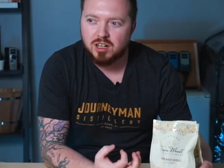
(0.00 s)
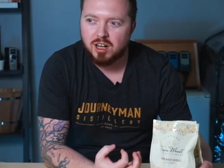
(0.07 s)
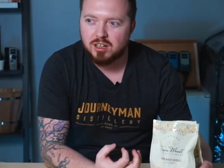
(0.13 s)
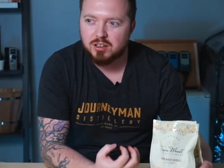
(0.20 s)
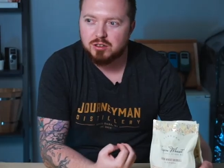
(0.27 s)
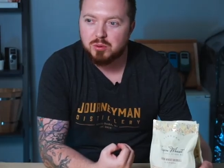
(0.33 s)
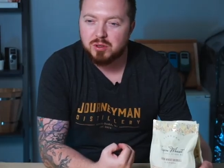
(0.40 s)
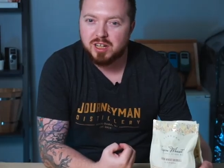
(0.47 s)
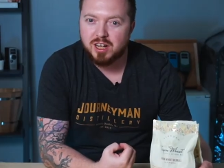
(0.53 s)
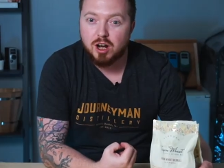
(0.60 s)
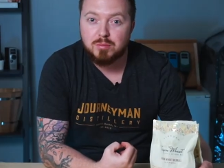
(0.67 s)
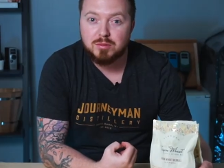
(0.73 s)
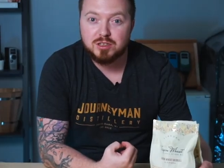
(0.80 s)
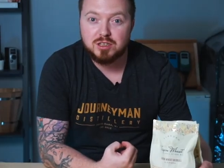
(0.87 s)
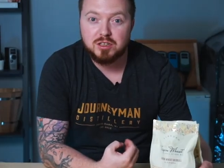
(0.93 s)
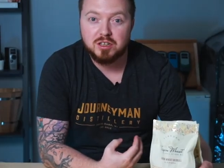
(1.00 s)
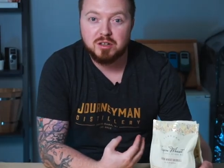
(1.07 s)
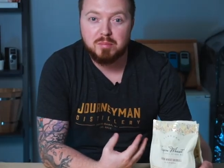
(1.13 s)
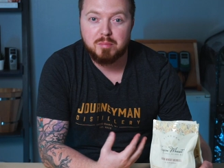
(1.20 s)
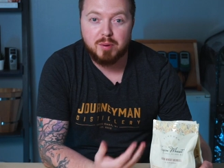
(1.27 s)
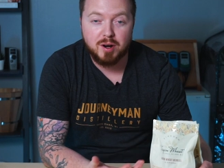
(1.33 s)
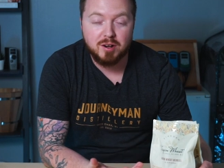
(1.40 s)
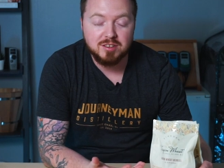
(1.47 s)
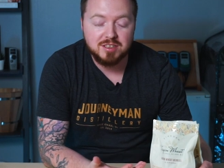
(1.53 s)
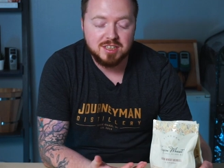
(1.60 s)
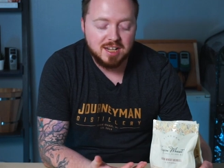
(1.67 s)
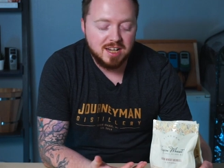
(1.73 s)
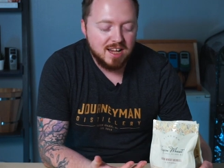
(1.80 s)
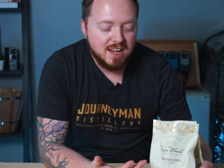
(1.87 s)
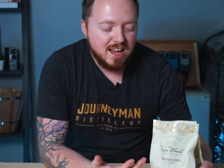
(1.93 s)
color where they almost look burnt.
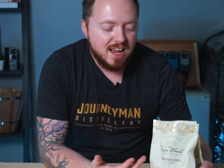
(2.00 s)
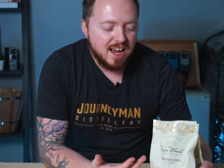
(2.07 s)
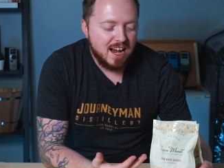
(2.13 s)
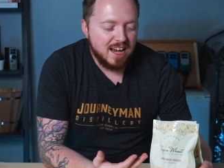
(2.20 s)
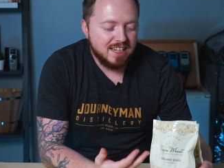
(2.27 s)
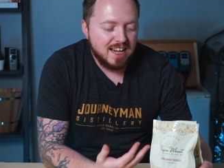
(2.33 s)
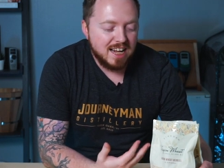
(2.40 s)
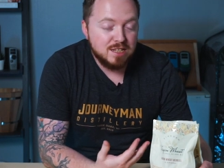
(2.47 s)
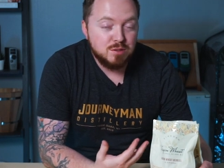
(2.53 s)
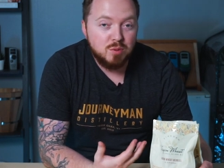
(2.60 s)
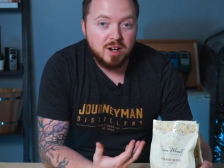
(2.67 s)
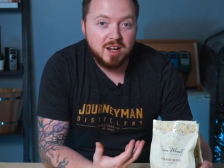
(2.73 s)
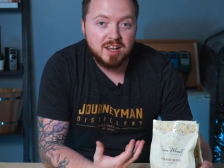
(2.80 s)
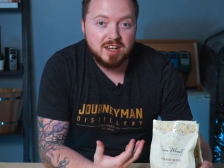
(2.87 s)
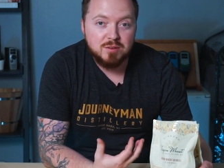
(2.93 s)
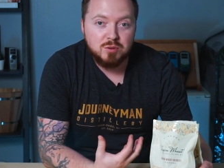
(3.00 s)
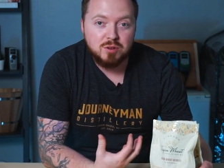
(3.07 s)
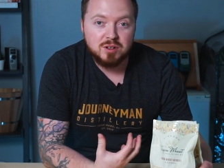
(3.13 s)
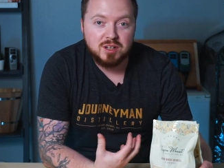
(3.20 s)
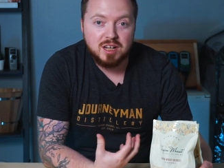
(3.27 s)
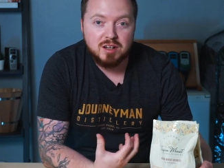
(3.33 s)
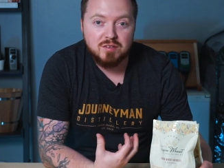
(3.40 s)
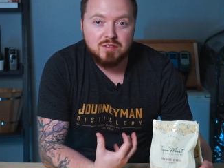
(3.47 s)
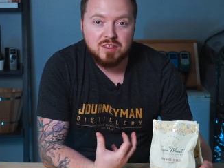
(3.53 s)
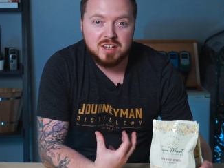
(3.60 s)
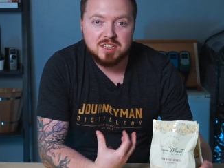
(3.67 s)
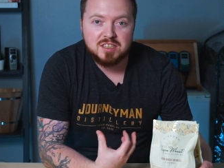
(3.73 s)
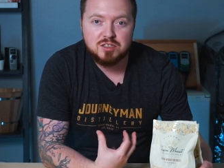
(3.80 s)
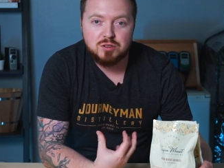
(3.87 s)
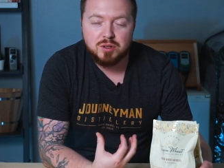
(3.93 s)
And that's what will give
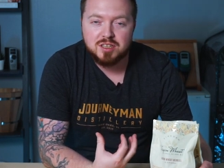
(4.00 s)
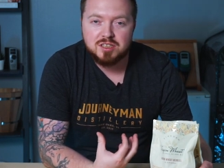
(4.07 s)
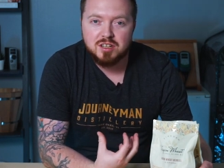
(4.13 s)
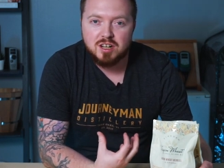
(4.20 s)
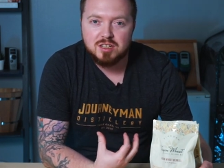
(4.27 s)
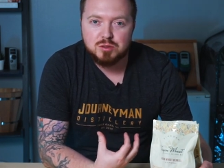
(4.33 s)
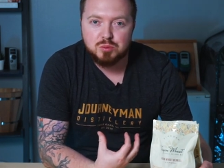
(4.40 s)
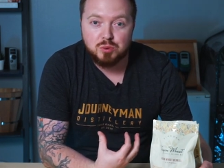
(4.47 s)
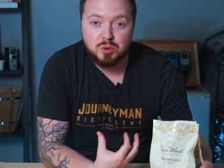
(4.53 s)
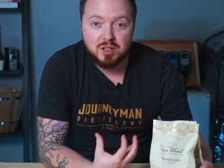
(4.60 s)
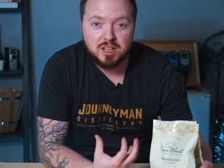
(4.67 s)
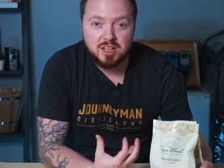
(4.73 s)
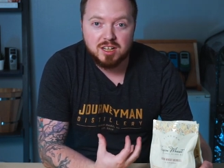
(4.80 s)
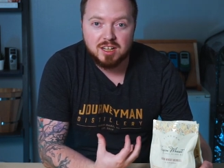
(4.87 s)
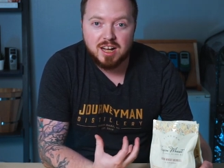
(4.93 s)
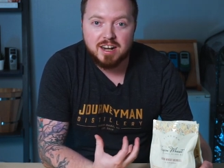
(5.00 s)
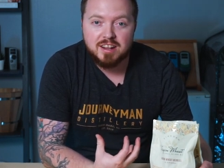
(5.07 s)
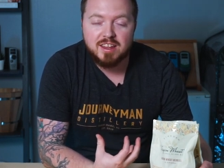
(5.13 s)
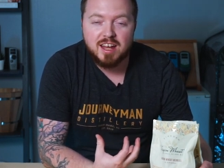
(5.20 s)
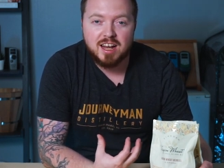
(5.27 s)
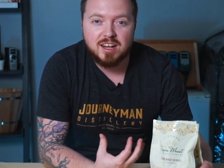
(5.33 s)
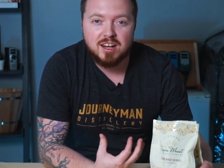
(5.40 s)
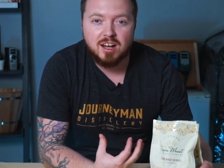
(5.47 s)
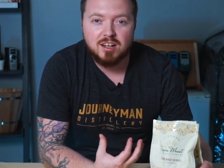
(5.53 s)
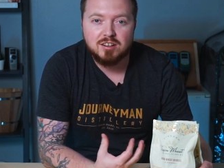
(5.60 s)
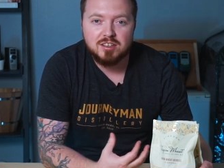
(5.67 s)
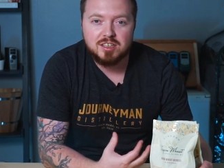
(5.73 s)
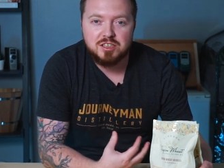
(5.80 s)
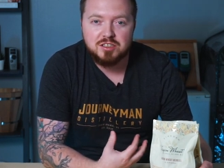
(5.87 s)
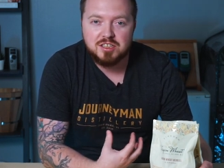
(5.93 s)
this soy sauce really a lot of that
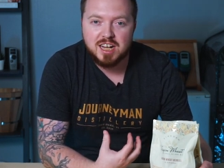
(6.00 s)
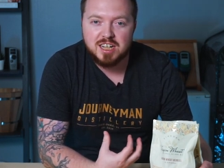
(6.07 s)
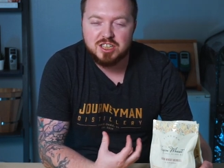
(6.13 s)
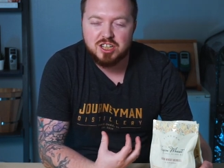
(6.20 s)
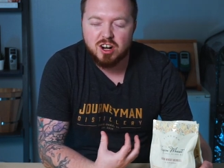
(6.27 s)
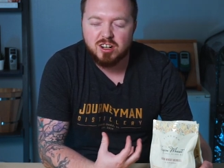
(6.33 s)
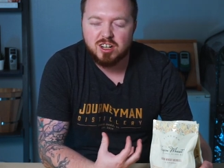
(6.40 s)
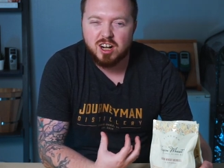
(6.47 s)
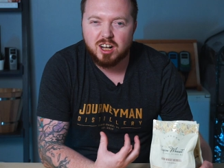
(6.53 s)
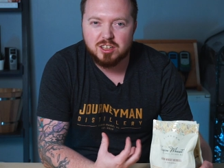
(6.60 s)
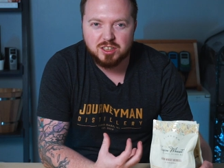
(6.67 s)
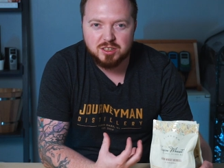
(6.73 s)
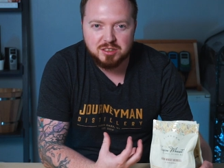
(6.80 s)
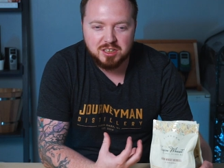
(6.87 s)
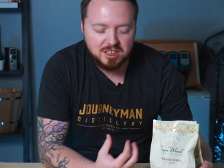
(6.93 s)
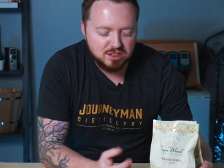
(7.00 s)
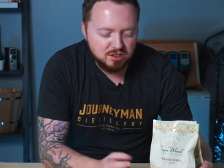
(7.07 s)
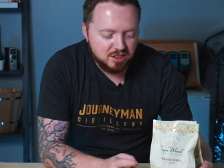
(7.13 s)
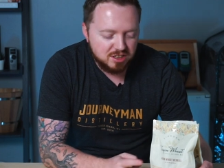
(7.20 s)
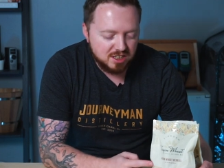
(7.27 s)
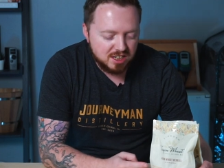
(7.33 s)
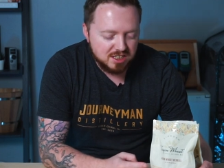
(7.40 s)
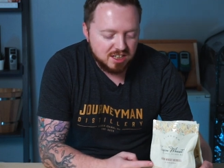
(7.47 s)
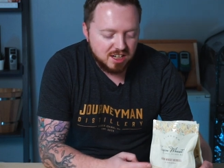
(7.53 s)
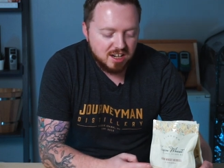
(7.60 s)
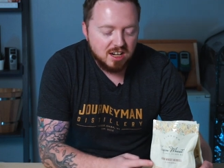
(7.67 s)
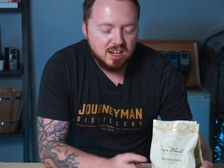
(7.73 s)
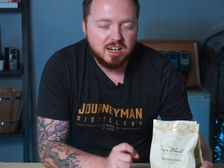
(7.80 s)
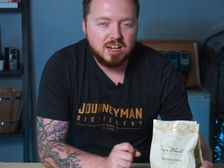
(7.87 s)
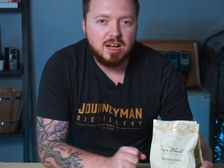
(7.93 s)
color, that dark color you see in soy sauce
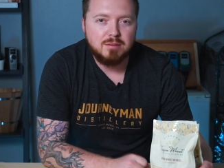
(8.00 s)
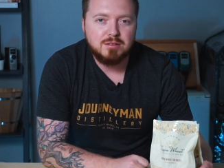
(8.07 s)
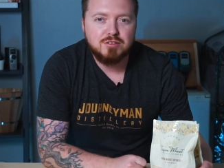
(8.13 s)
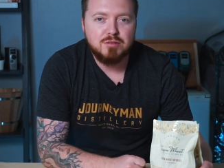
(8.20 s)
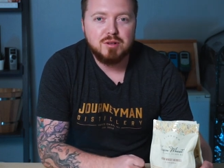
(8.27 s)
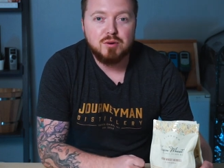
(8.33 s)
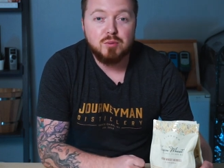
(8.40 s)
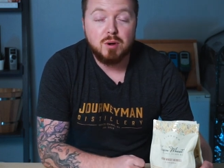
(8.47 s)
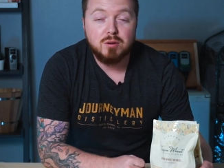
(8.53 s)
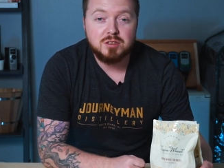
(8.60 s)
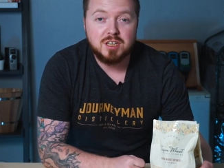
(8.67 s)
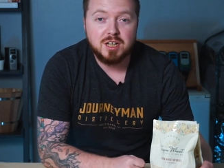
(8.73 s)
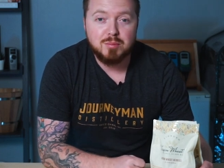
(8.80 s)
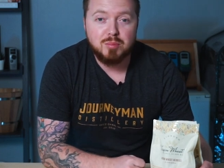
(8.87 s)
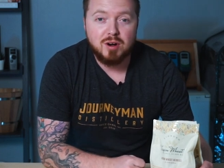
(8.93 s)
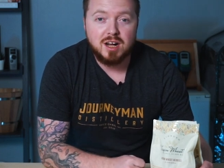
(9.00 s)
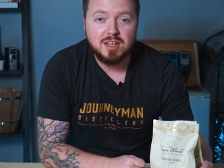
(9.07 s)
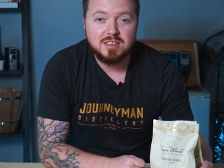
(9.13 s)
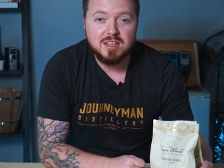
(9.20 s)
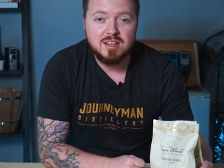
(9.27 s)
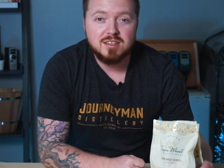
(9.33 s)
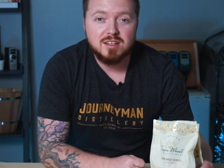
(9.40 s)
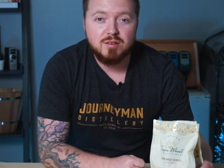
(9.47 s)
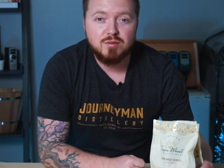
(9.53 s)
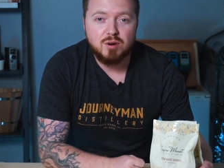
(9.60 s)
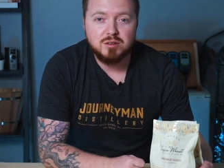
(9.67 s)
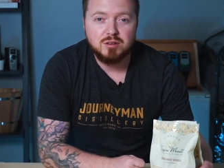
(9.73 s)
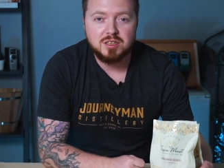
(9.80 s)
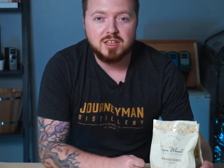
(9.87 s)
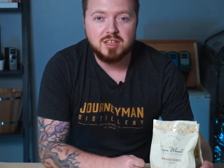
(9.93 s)
comes from the roasting process of
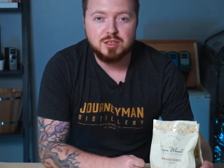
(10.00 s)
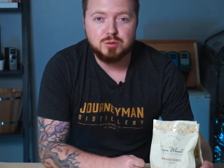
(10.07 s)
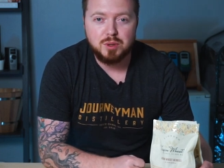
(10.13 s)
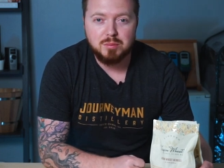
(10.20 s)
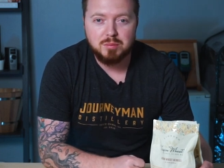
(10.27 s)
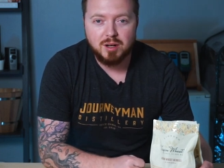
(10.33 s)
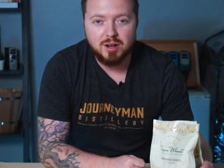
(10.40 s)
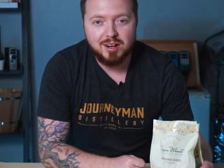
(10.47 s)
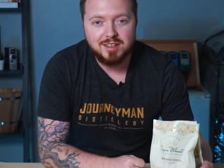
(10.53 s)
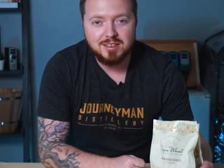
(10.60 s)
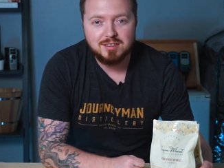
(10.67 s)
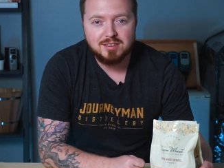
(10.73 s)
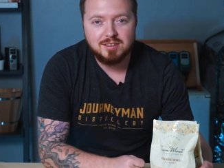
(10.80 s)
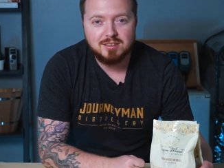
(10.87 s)
roasting these wheat berries.